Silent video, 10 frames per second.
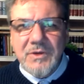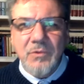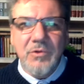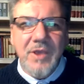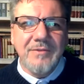
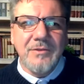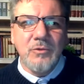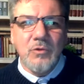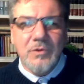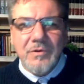
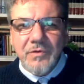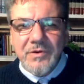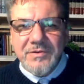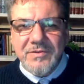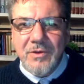created
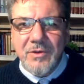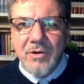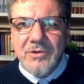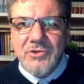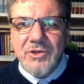universe,
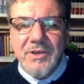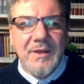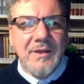theology